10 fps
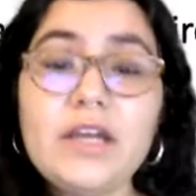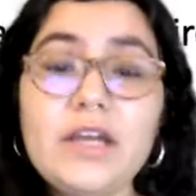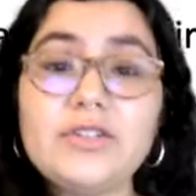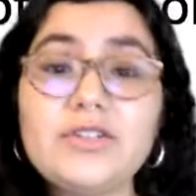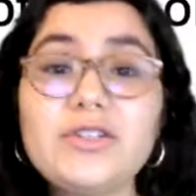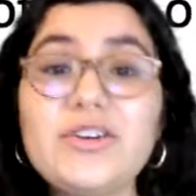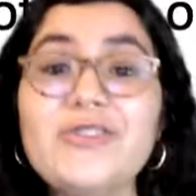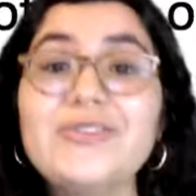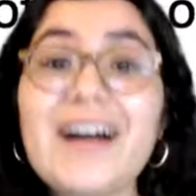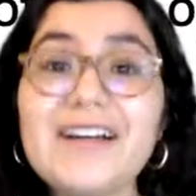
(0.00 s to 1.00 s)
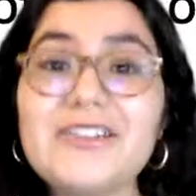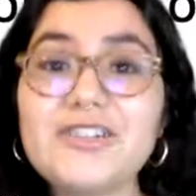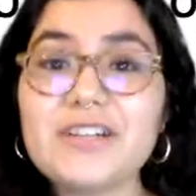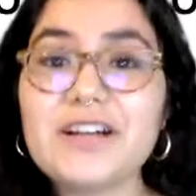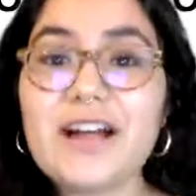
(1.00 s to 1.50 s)
And so last
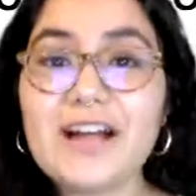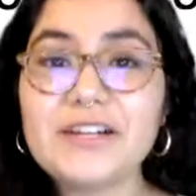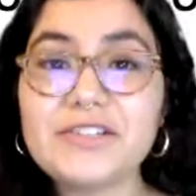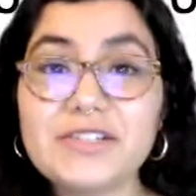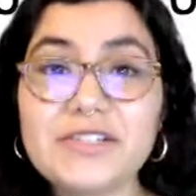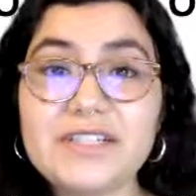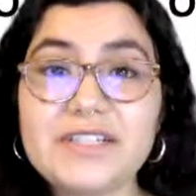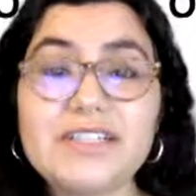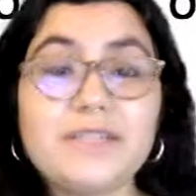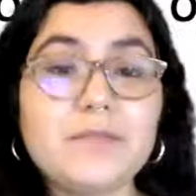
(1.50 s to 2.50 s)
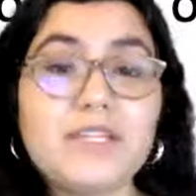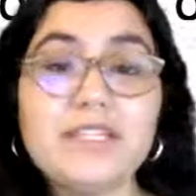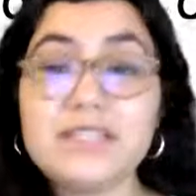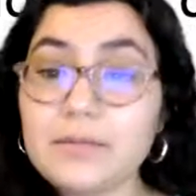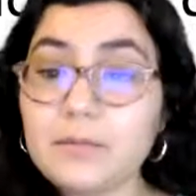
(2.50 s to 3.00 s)
year I had students give me
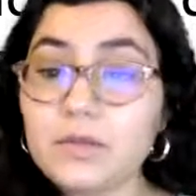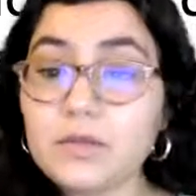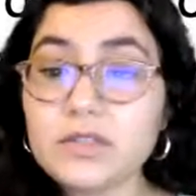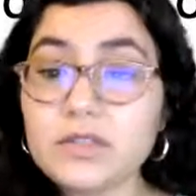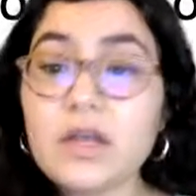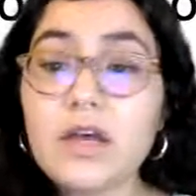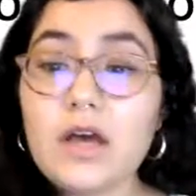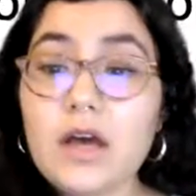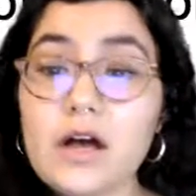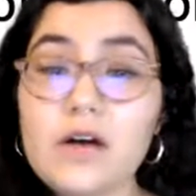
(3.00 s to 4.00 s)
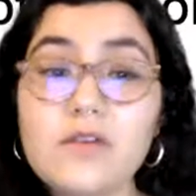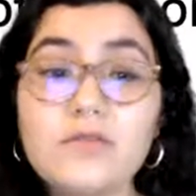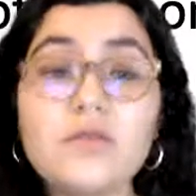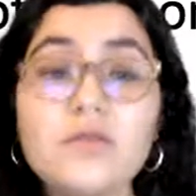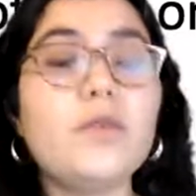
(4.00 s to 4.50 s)
examples of
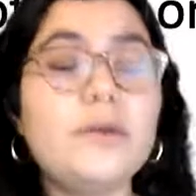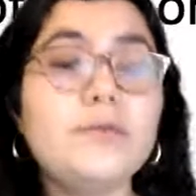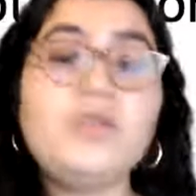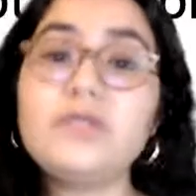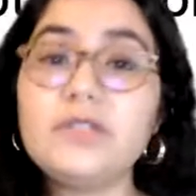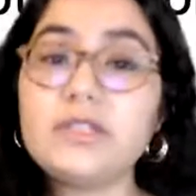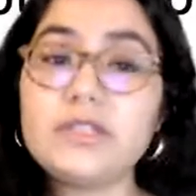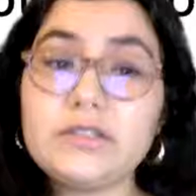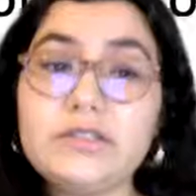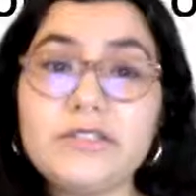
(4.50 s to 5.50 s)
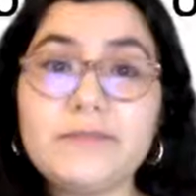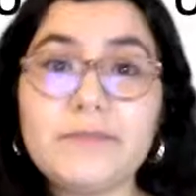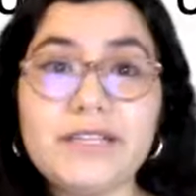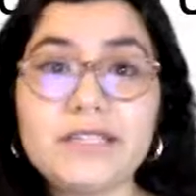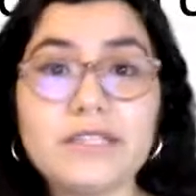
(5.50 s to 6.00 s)
what mutually exclusive
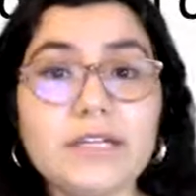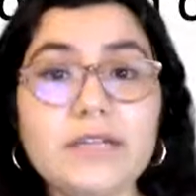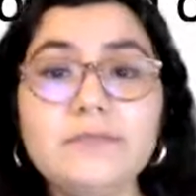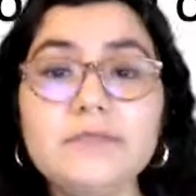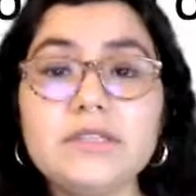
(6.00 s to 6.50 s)
meant to them.